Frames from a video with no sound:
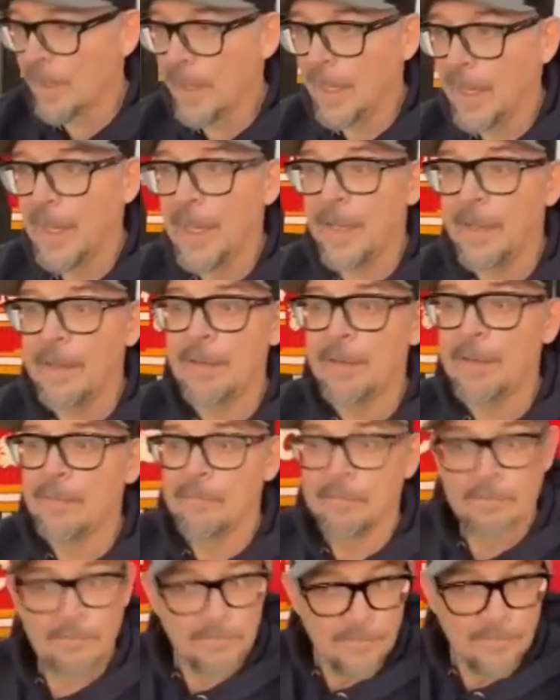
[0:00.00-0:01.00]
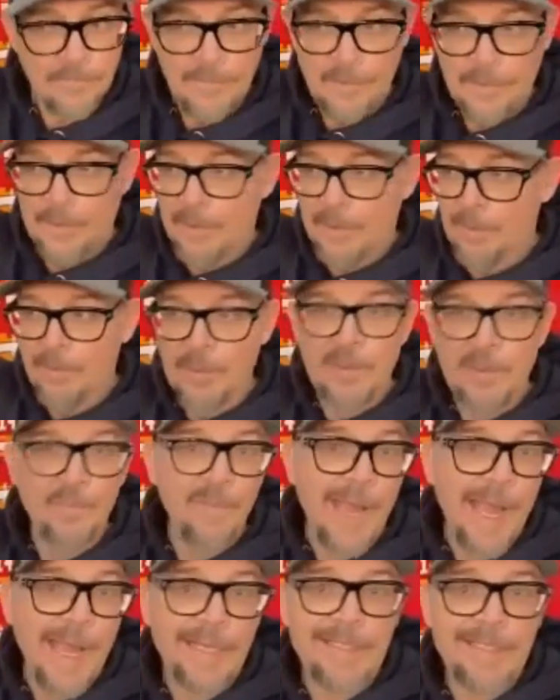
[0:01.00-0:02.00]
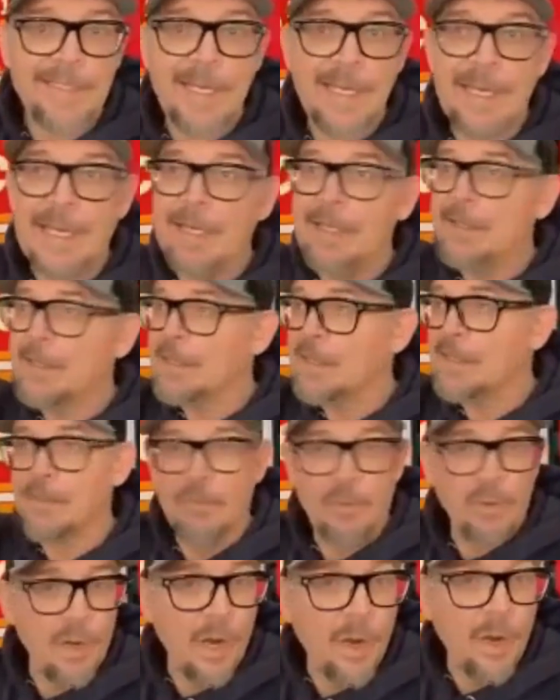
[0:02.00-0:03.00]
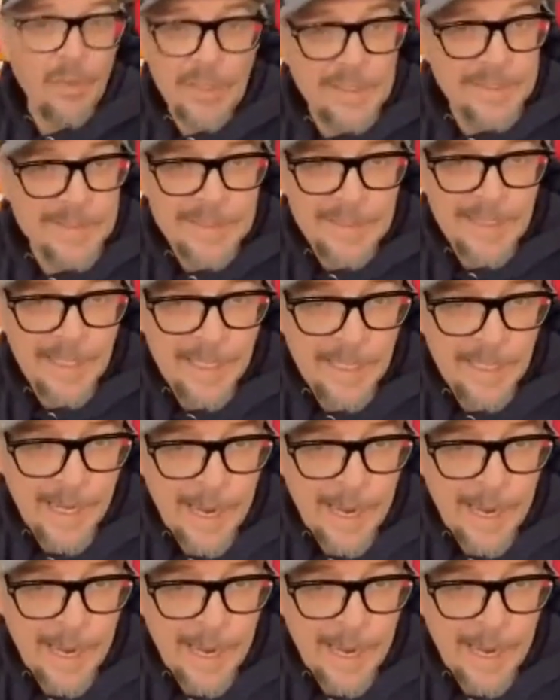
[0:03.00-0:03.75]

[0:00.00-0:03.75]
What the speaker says: And with the vaccines, we're already seeing it